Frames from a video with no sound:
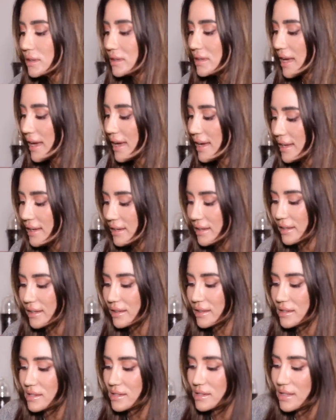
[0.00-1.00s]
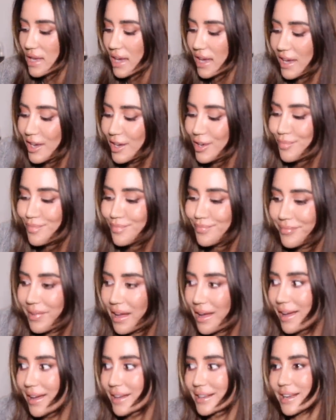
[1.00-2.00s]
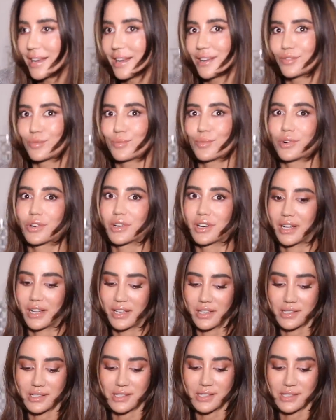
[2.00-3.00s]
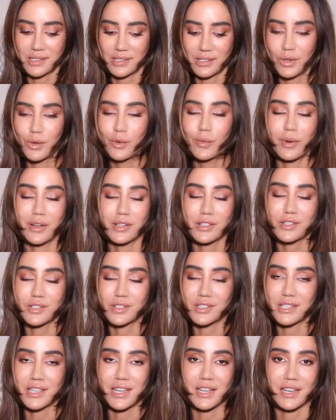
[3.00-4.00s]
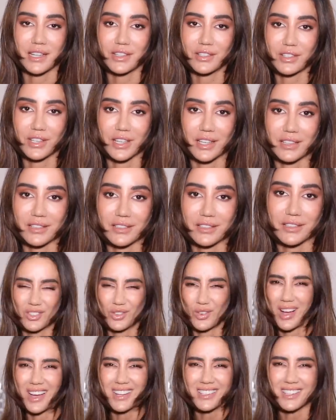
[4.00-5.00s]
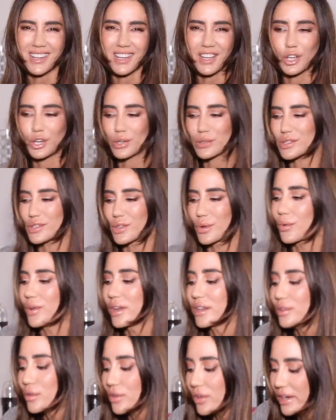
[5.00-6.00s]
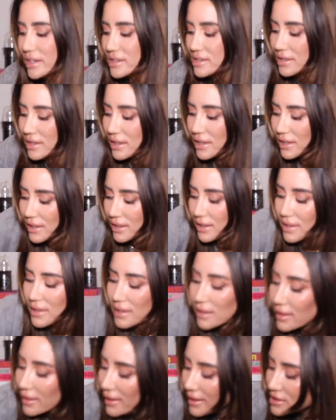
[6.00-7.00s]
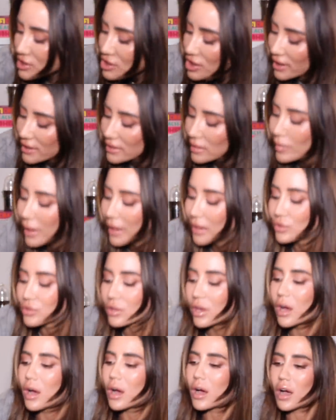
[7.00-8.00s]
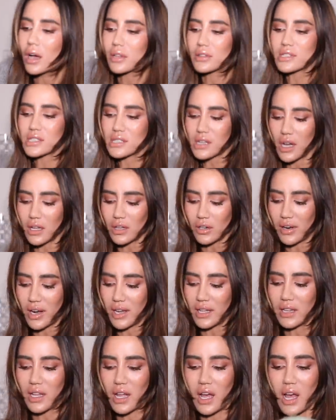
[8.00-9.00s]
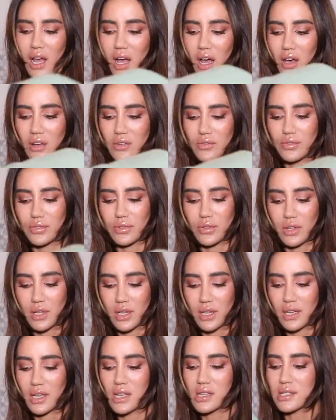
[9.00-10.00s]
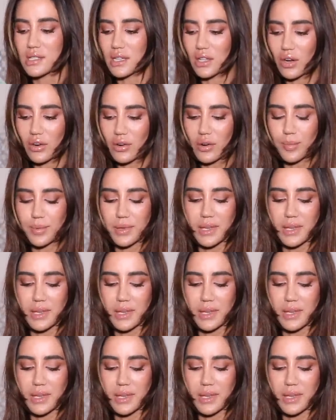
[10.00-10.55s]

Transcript: Then in the same bag I have more knits. Who wants to see another knit? Why did I go so knit crazy? Let's check them out. Oh, this color I love. It's a Loro